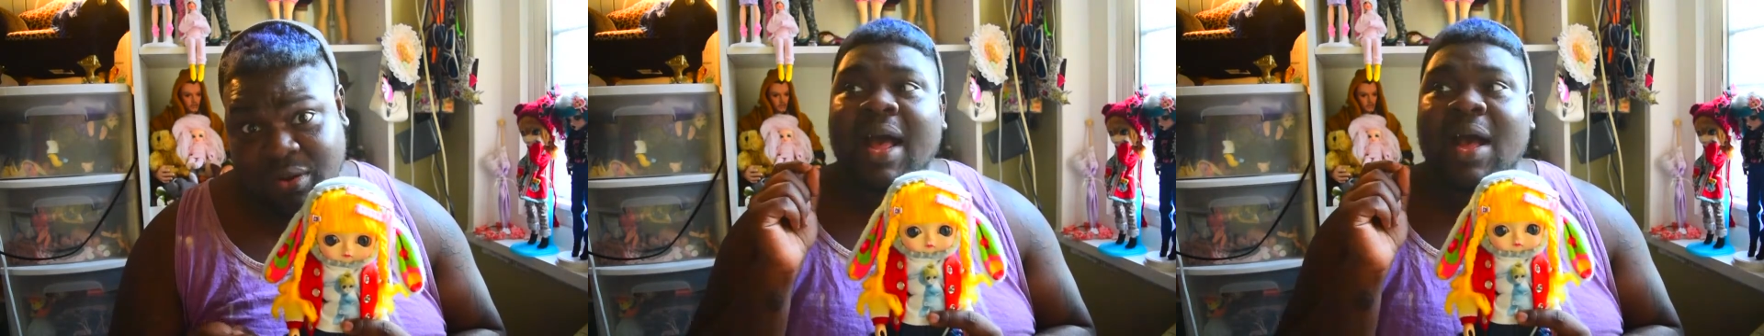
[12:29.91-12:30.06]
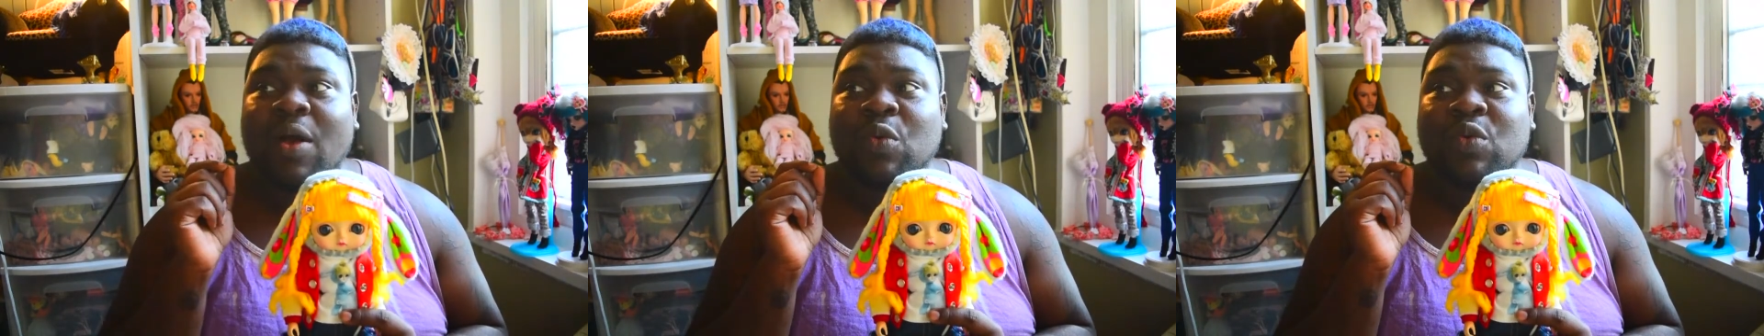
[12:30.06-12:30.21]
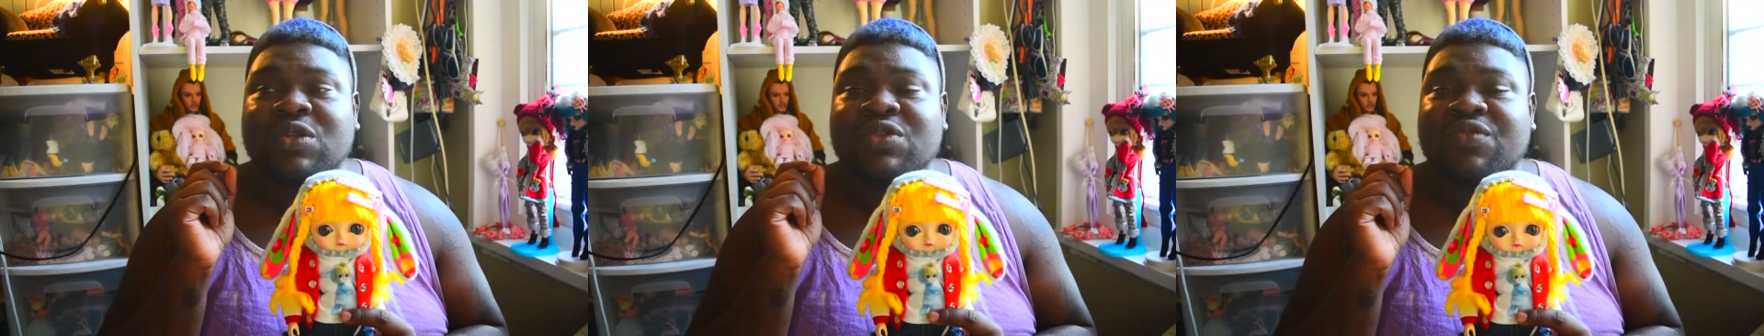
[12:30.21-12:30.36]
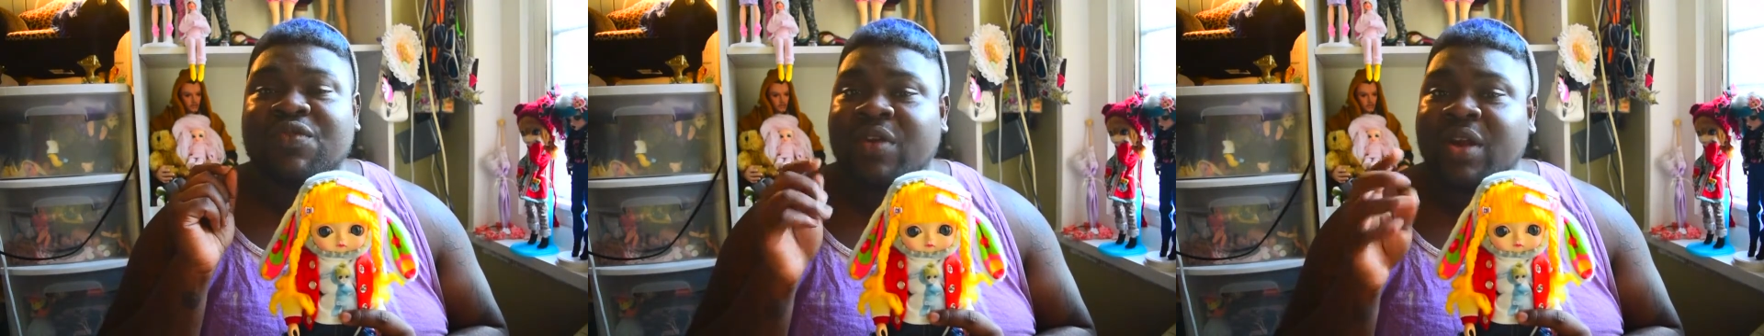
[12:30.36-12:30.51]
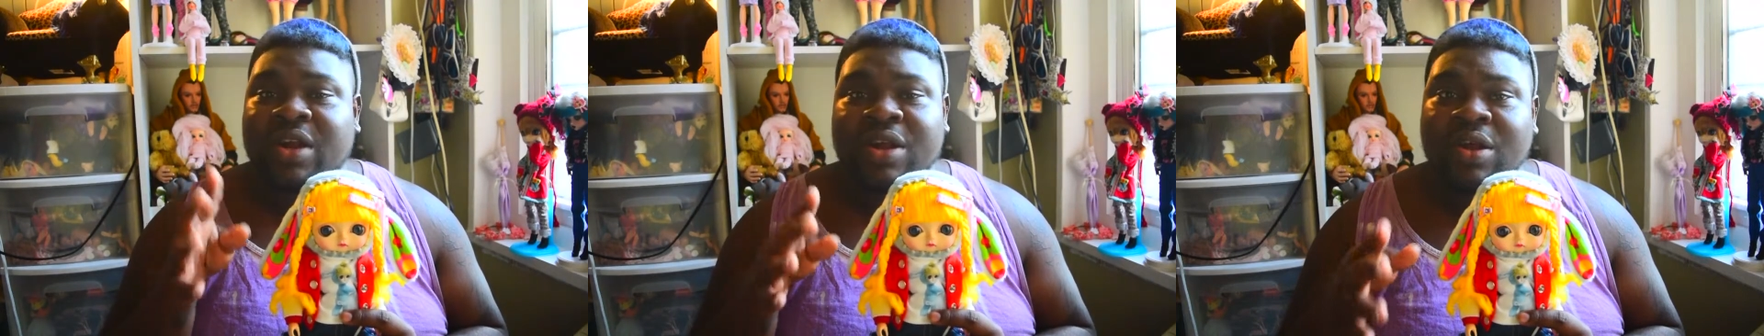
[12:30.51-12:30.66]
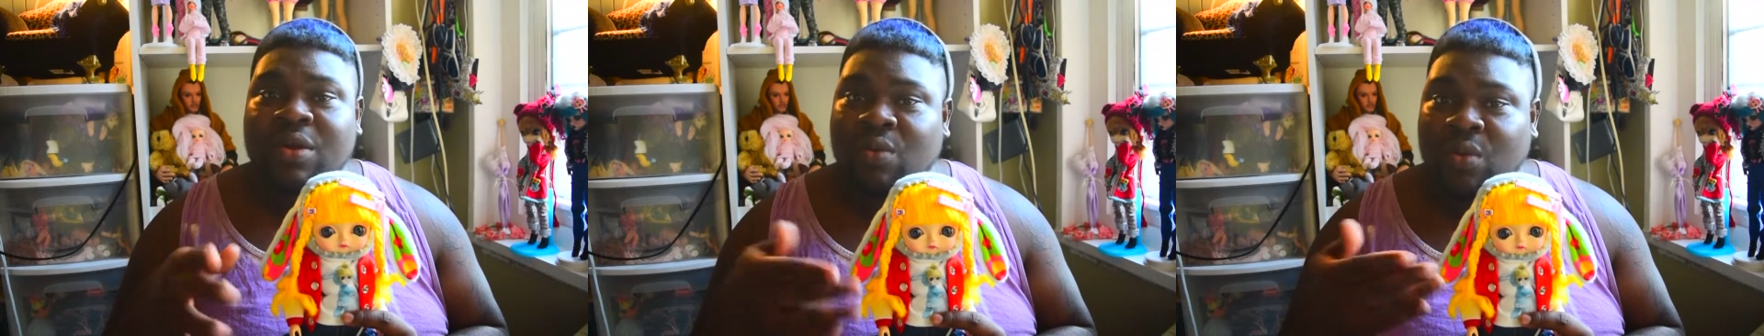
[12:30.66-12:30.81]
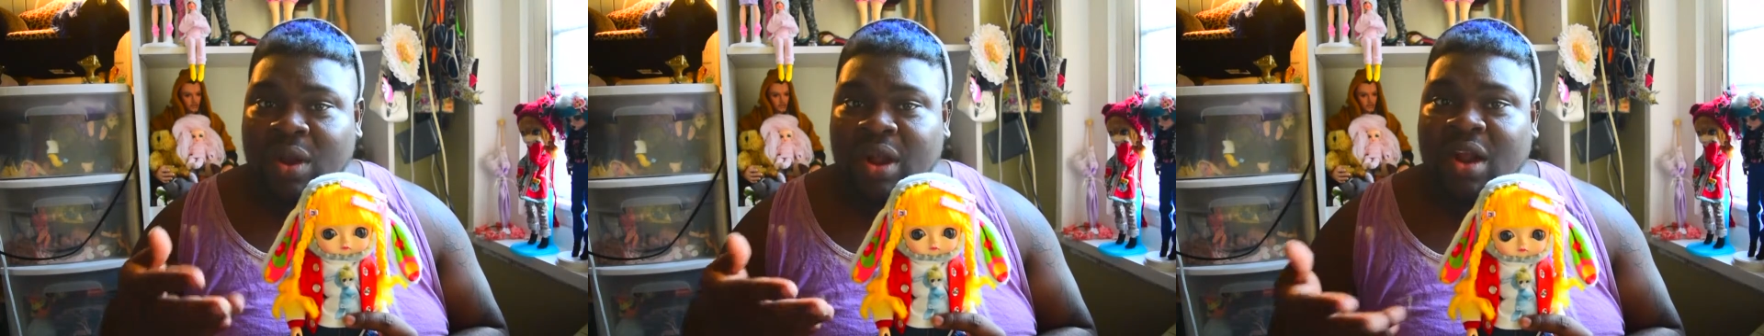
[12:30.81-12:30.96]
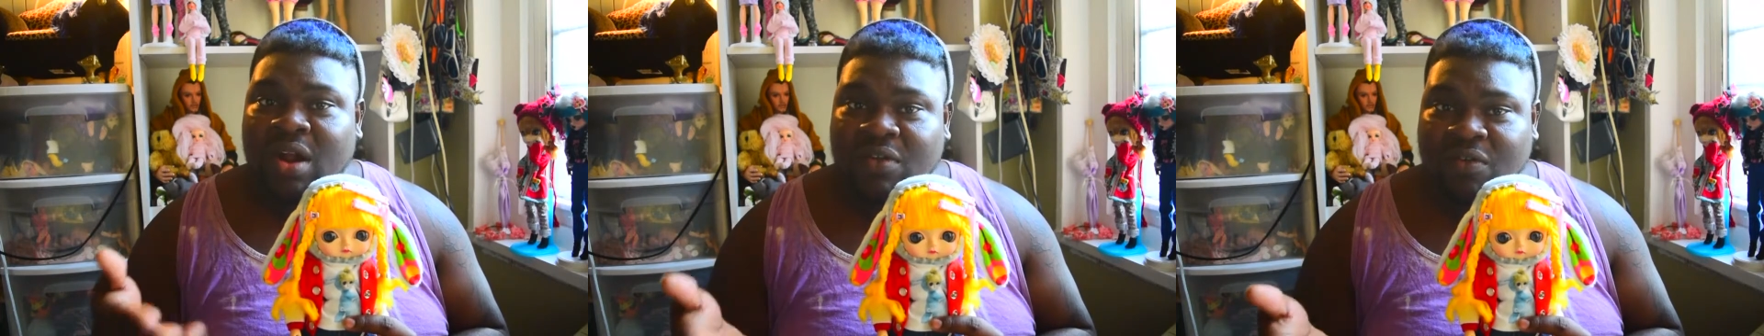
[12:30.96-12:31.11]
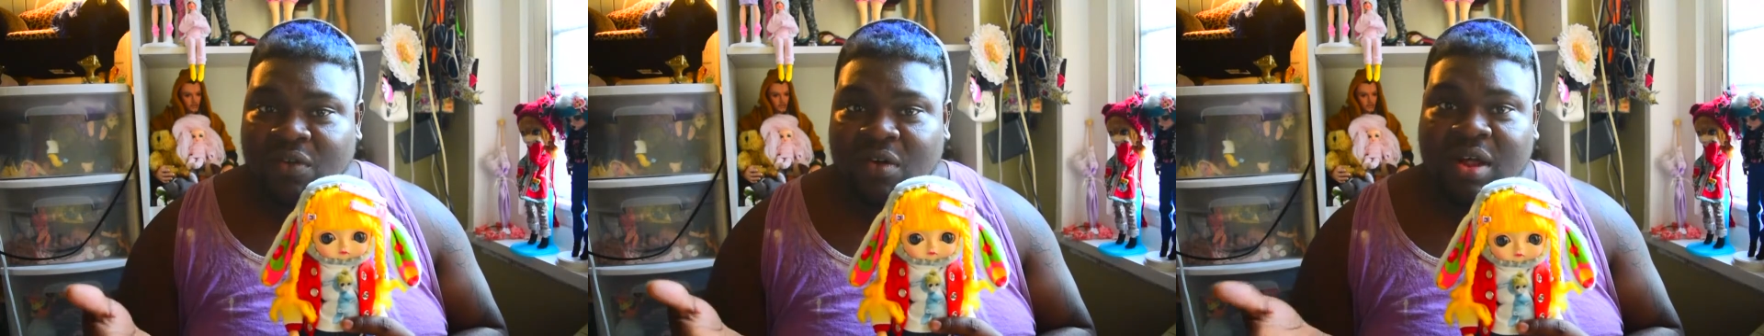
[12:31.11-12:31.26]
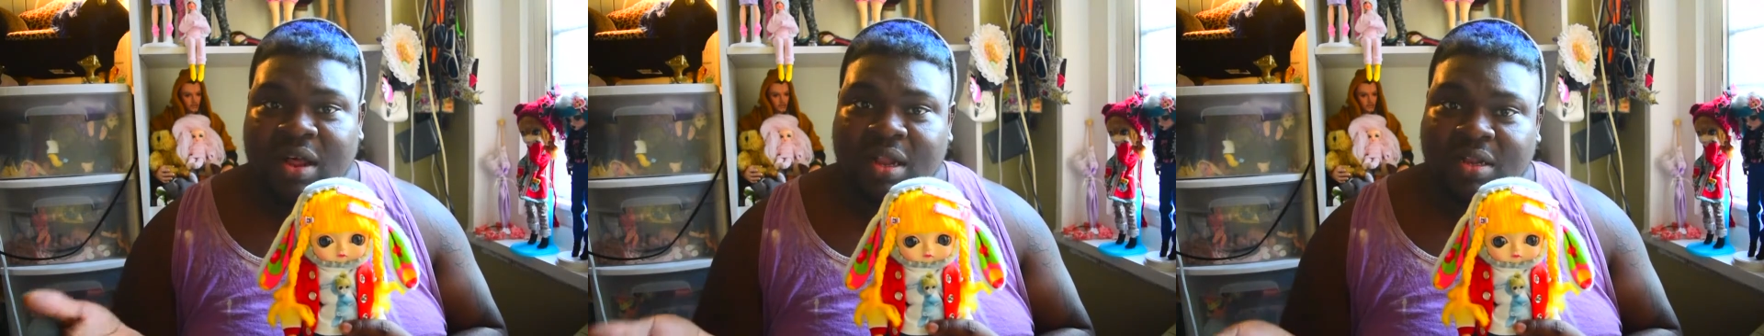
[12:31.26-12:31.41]
I was very aware
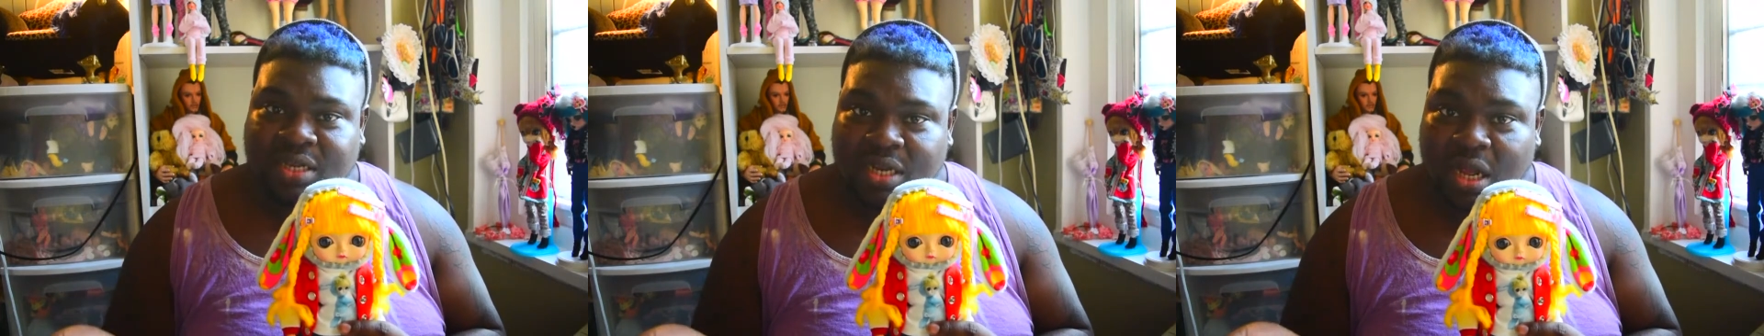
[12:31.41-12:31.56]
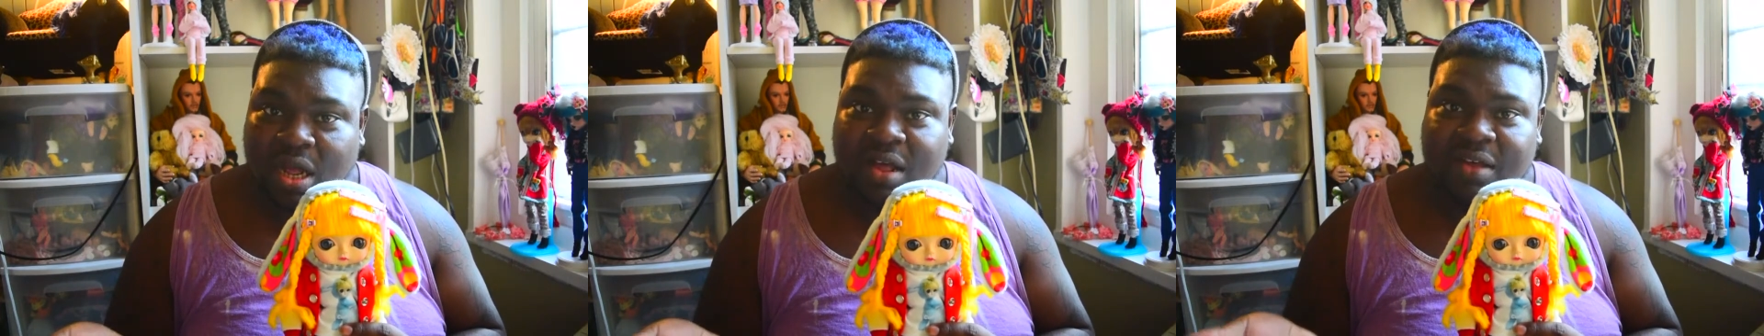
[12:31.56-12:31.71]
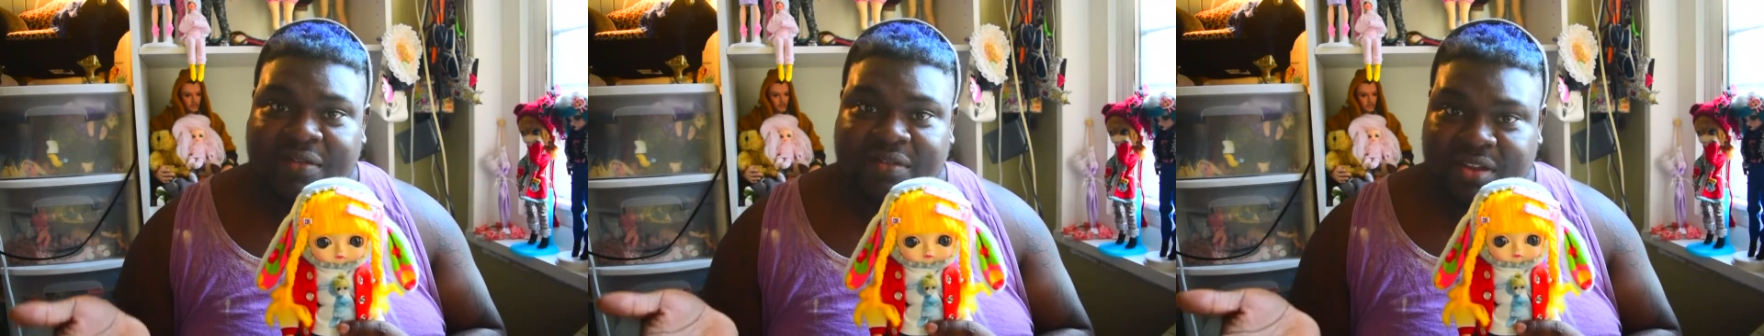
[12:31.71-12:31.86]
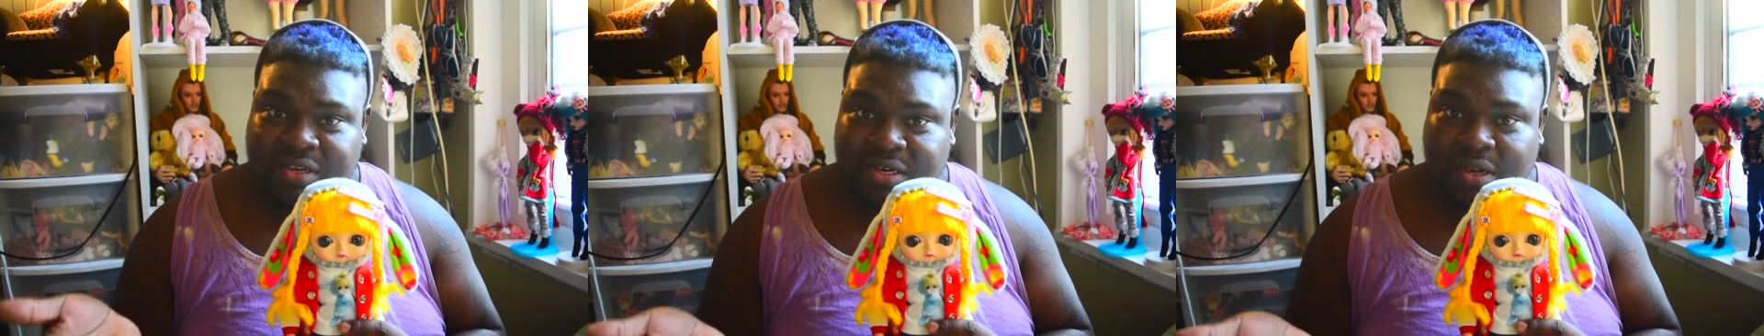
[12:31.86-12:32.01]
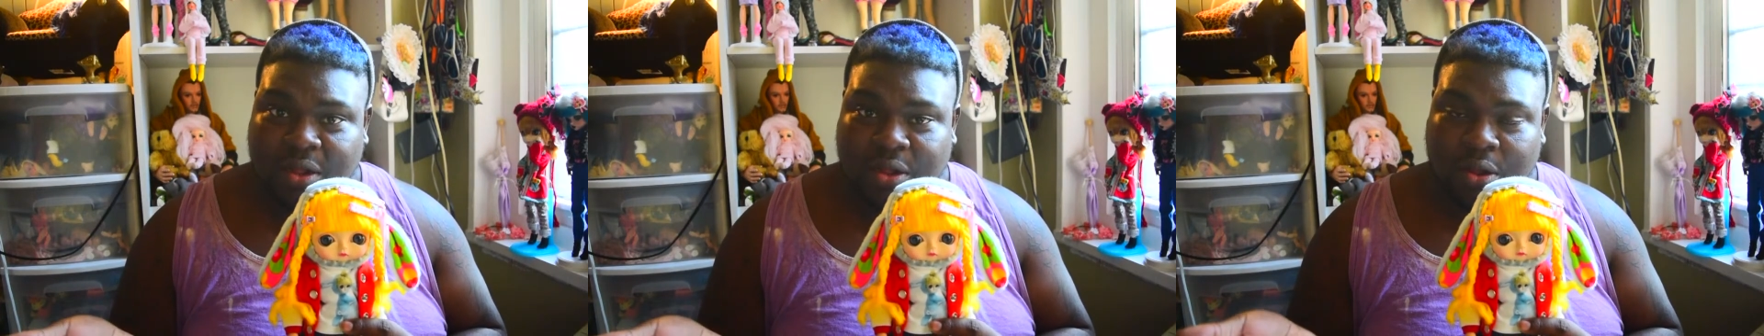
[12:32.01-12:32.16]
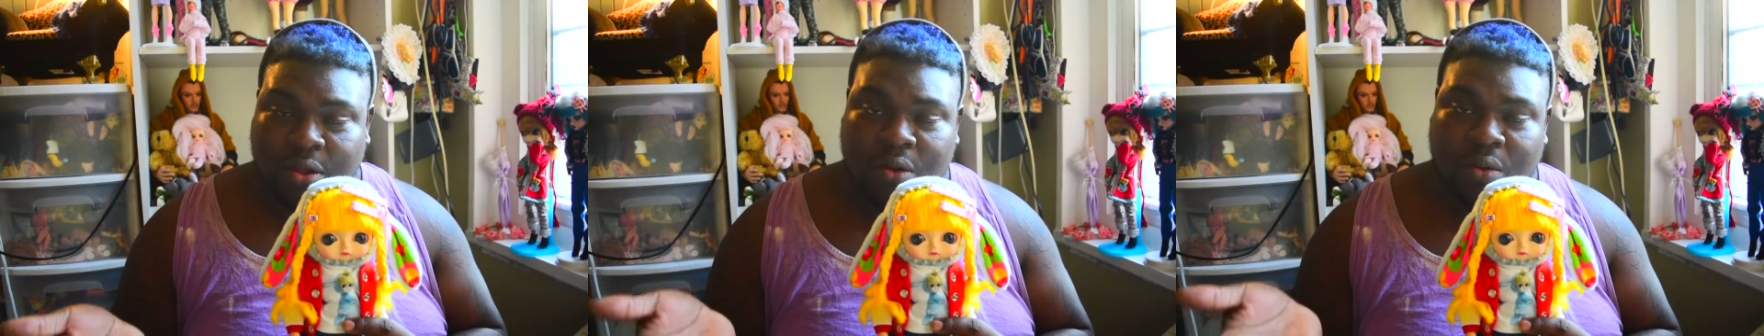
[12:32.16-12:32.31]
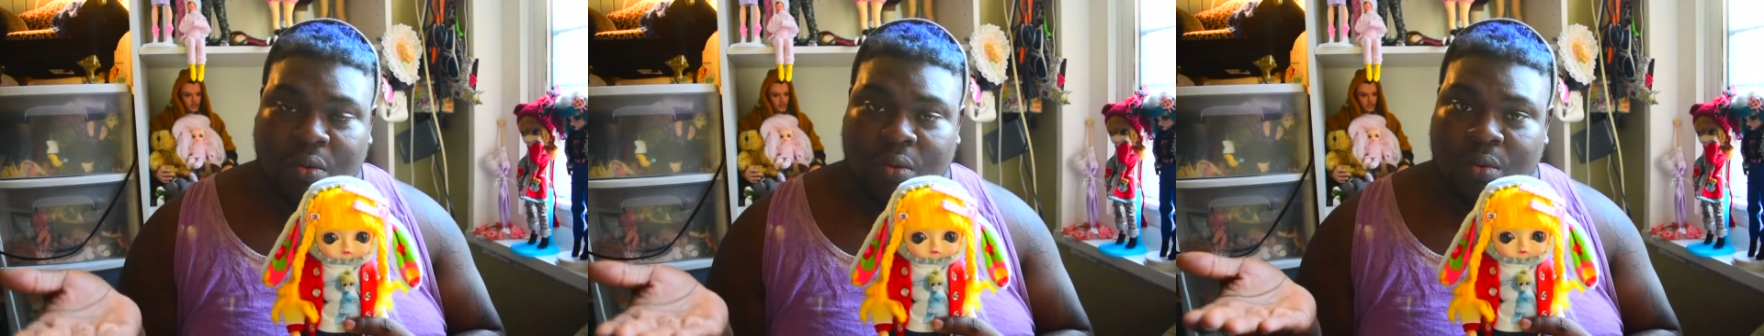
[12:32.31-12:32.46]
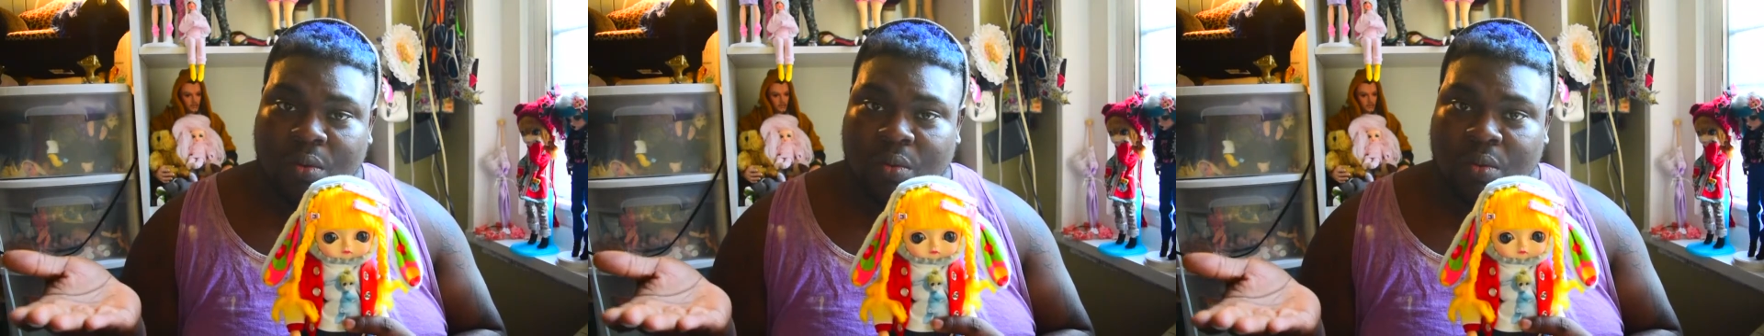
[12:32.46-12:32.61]
of what a toffee doll